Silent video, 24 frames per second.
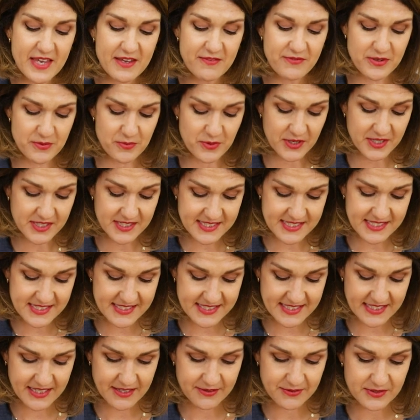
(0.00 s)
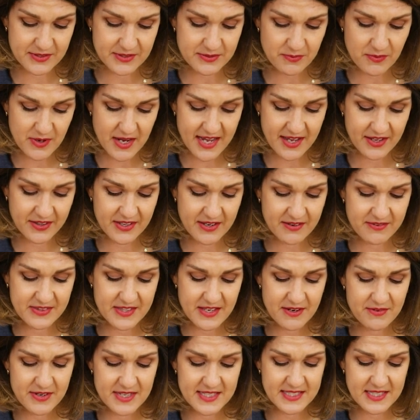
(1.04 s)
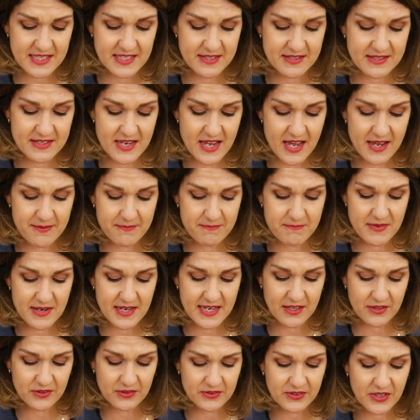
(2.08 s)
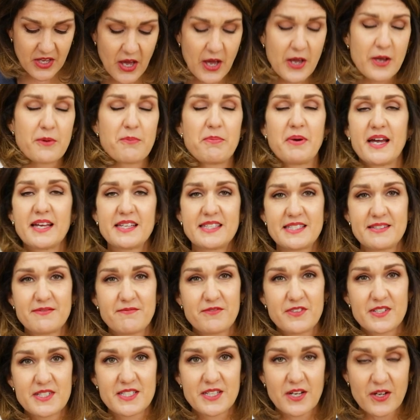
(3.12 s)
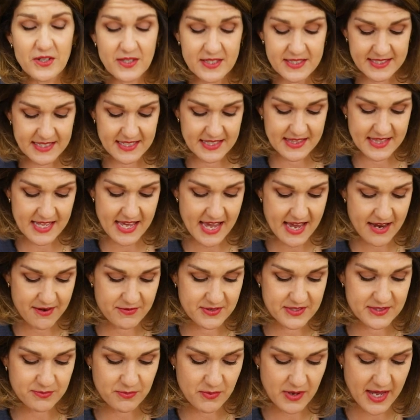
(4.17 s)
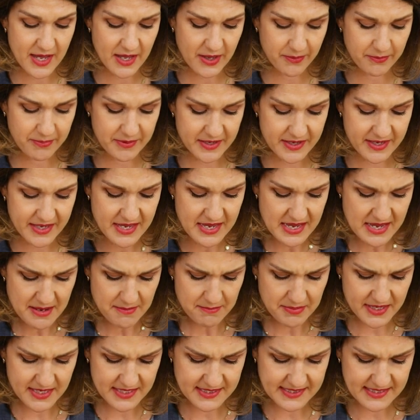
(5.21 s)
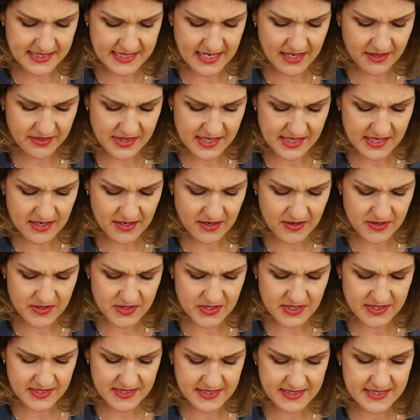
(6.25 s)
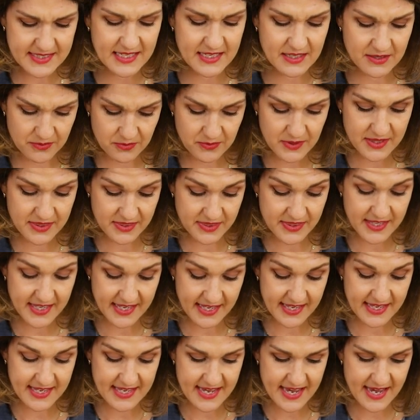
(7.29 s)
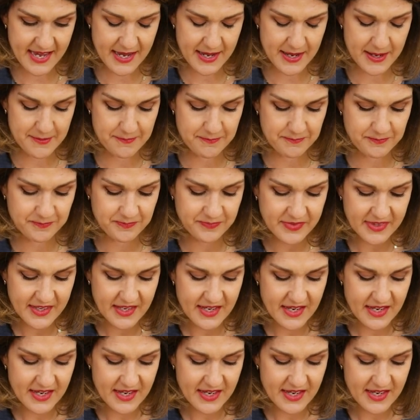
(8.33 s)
if you wanted to as well, there is a little coat pattern for dogs in there as well, but personally I think I'd just stick with the